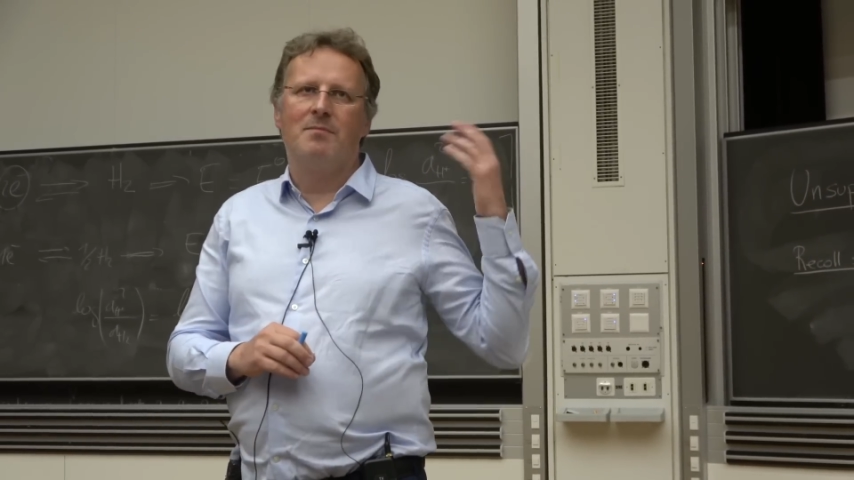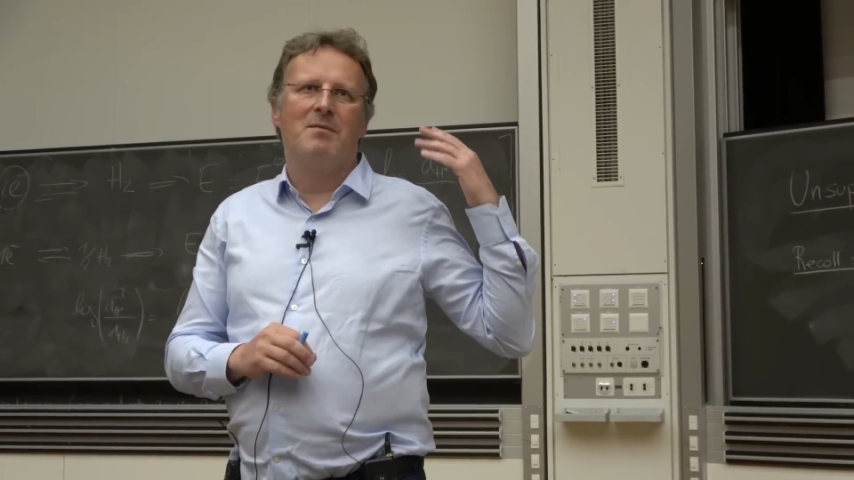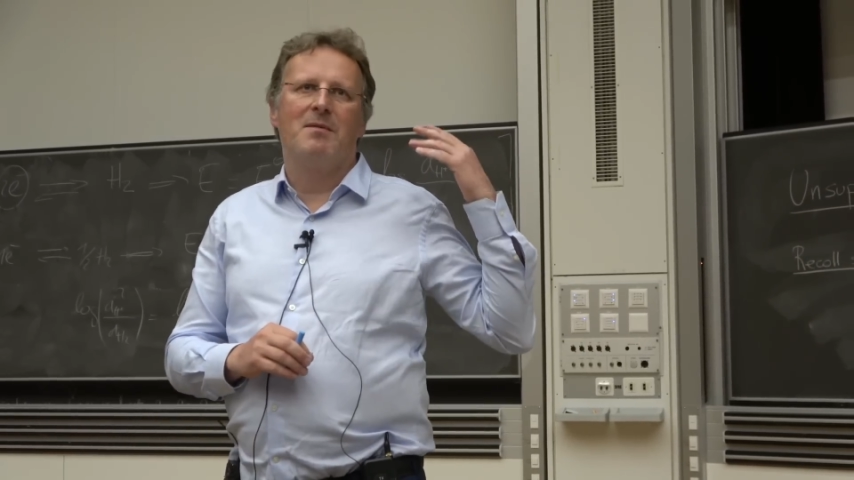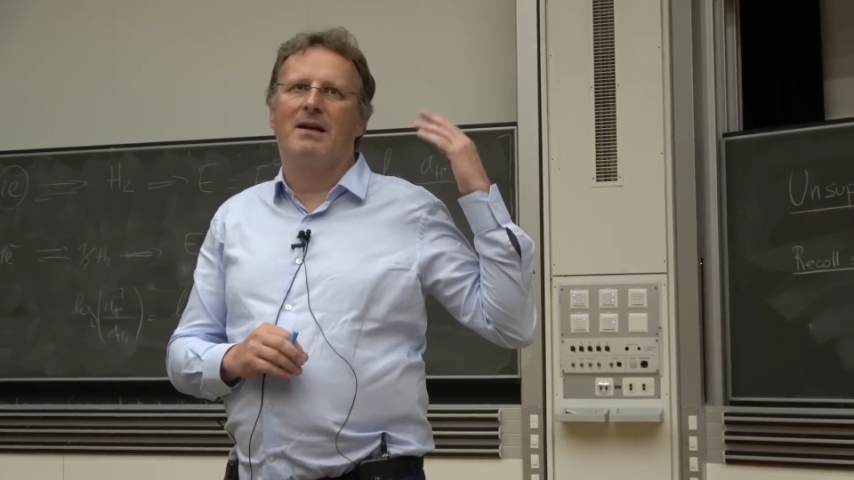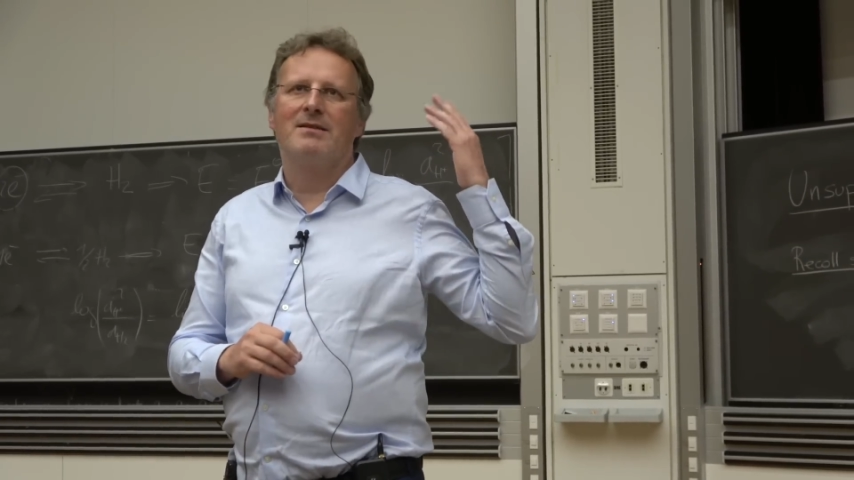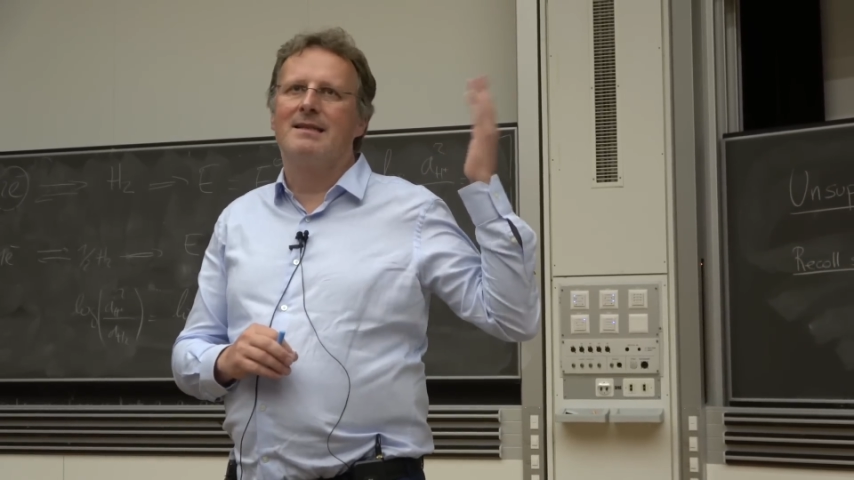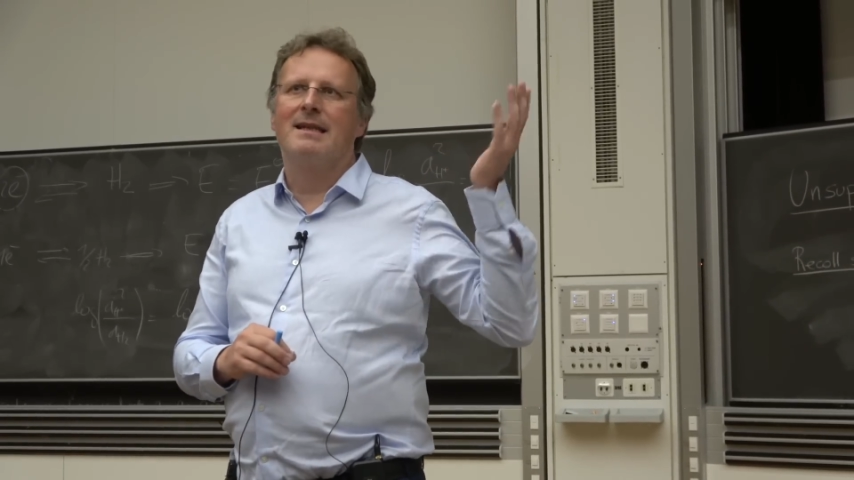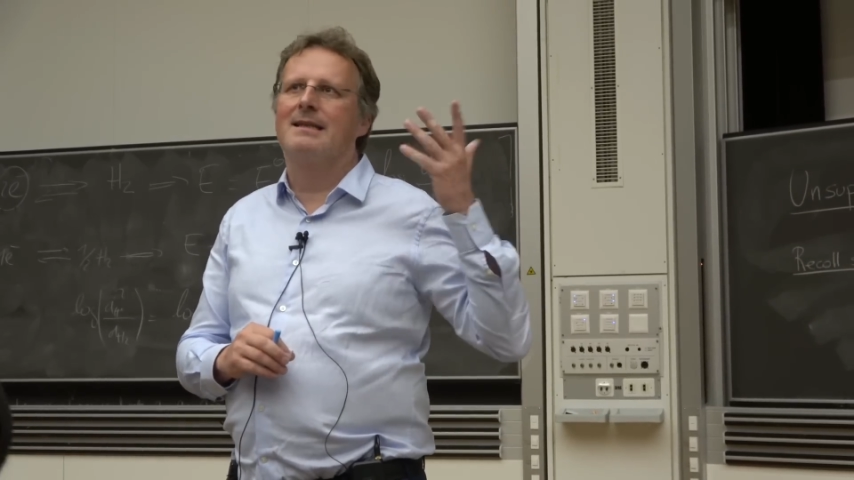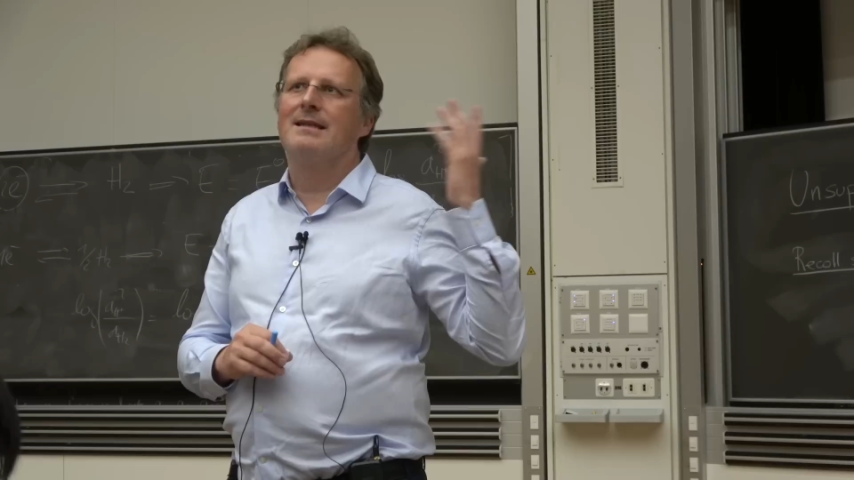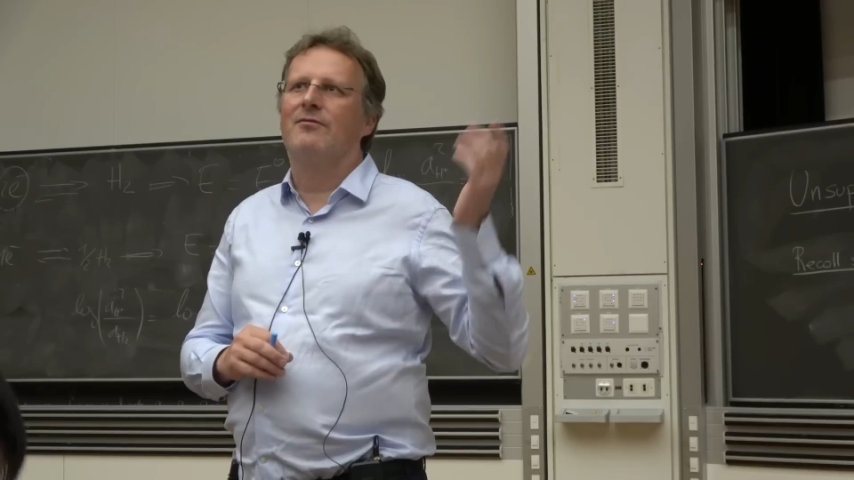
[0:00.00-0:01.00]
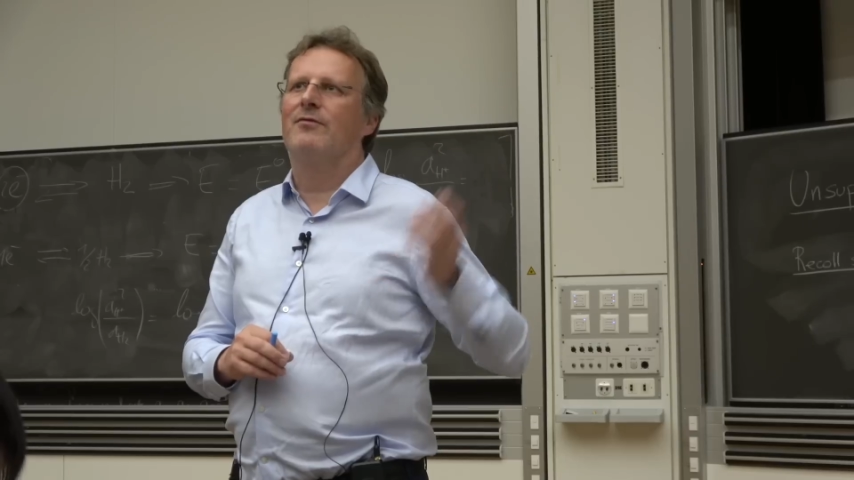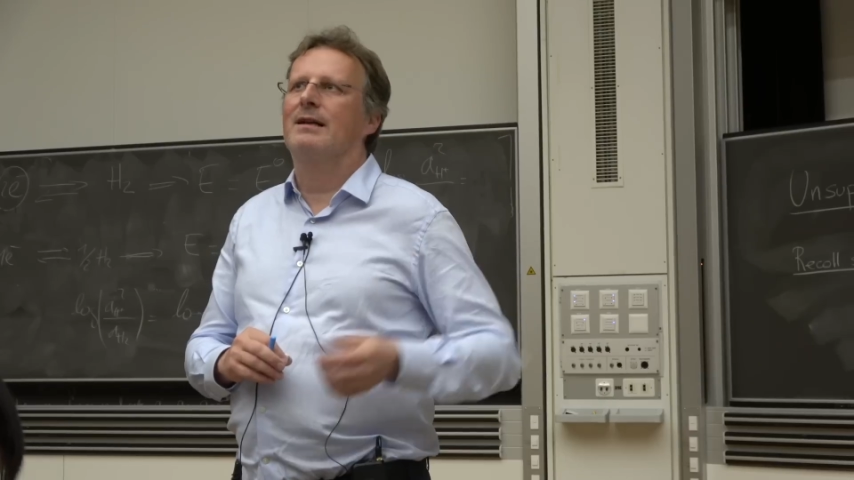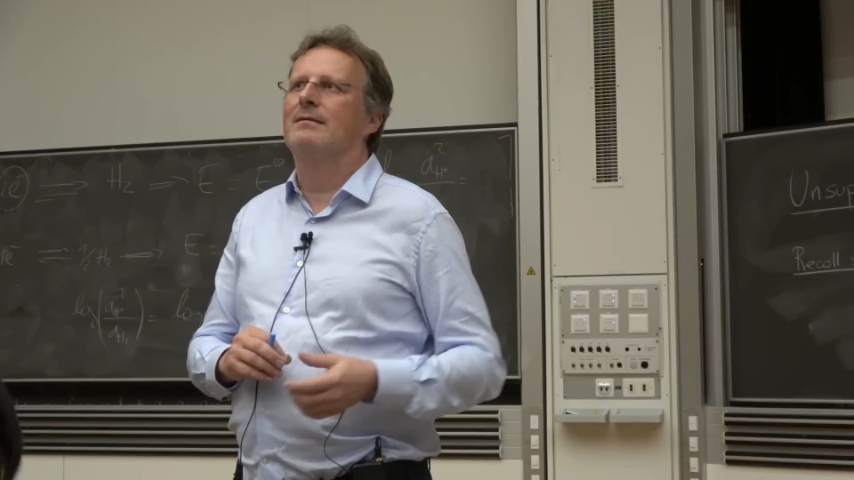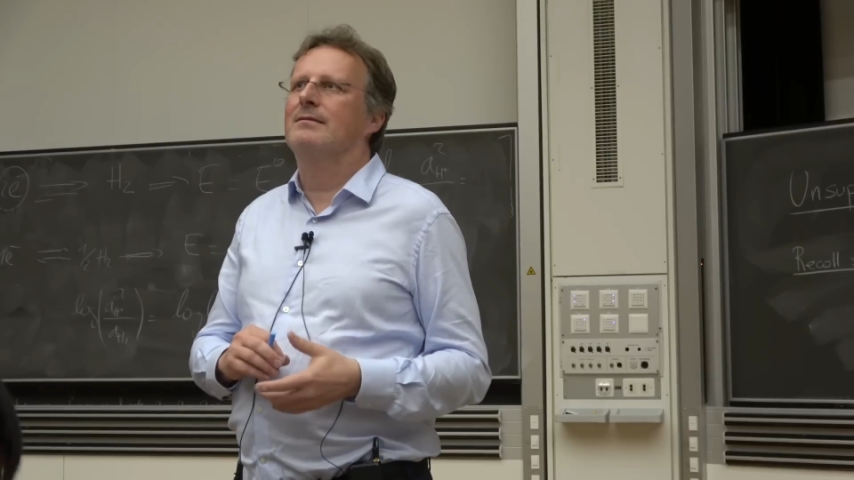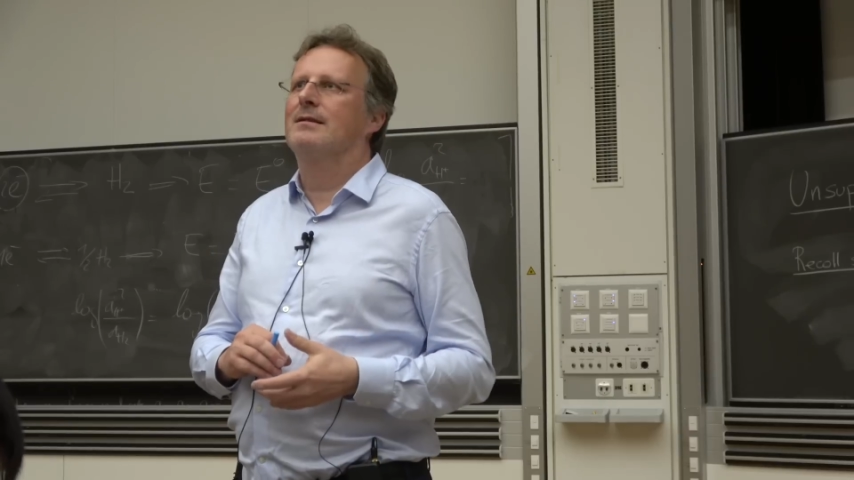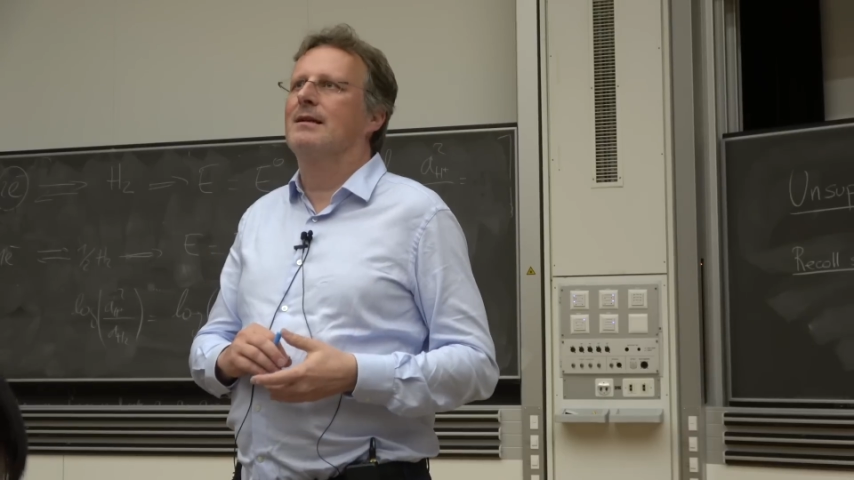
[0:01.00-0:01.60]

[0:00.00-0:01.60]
maybe about 6 different